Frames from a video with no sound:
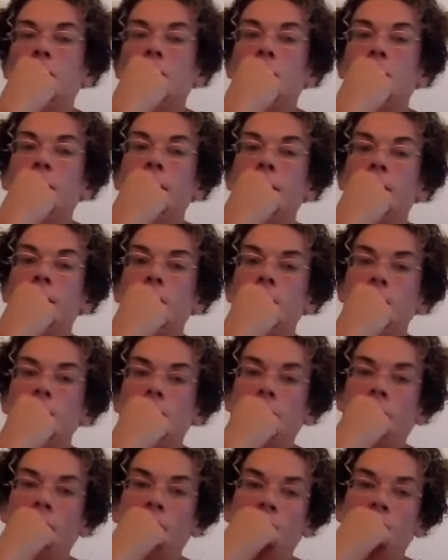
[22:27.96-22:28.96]
Bats are in the
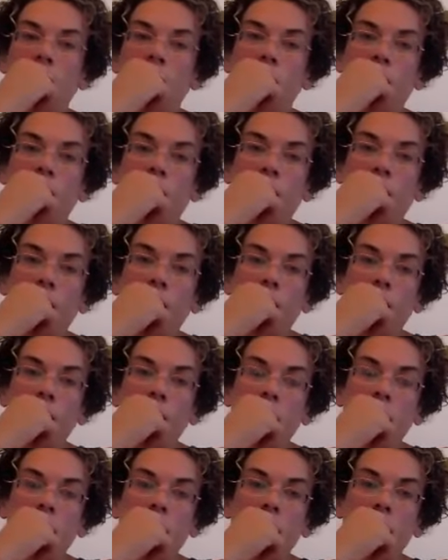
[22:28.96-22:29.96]
cave, right?
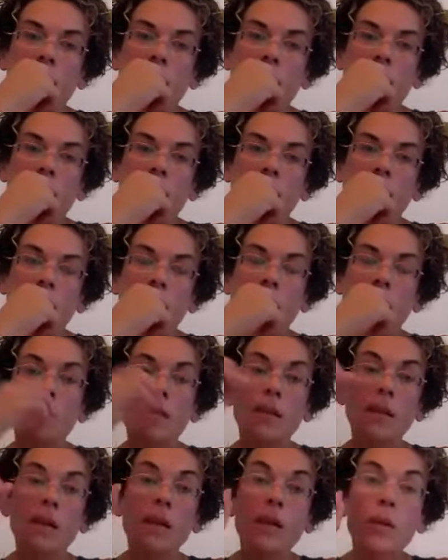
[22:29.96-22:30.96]
And
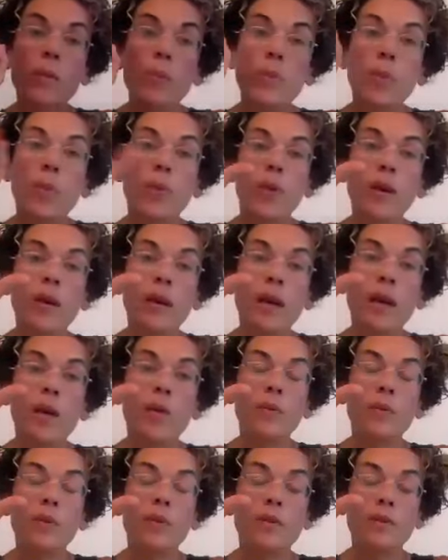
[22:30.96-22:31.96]
they can come pouring
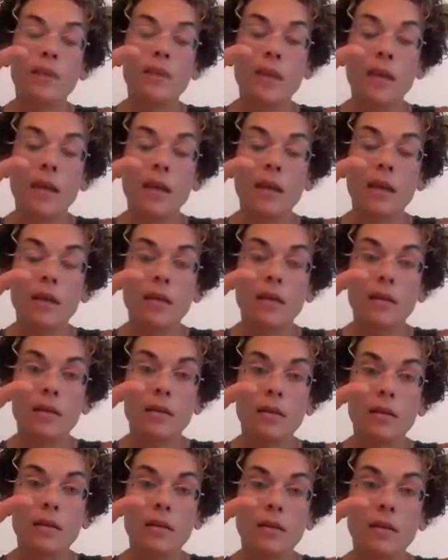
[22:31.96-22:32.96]
out when there's light.
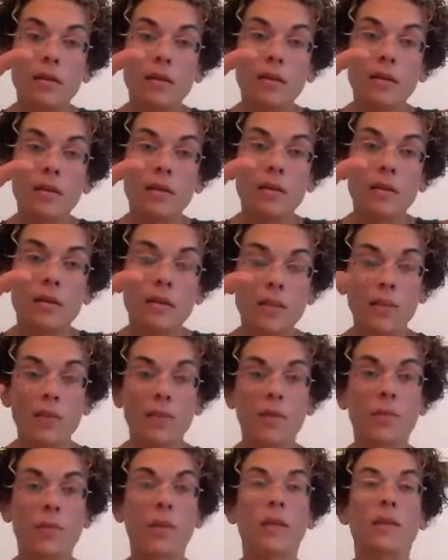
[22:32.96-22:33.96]
And so
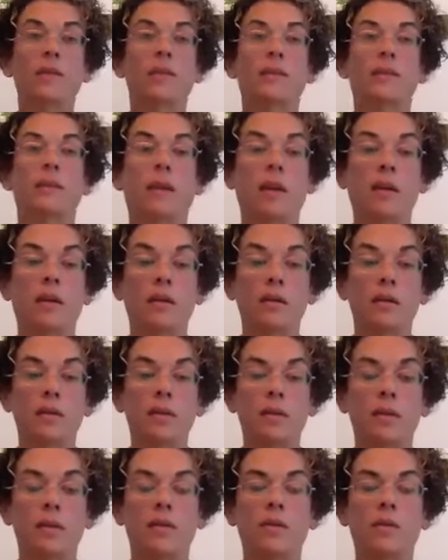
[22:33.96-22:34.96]
then we get scared.
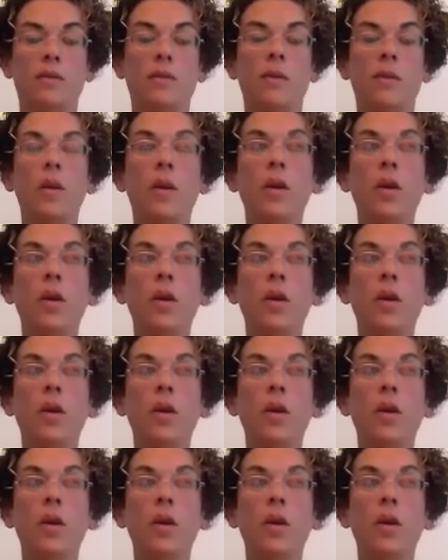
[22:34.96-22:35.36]
So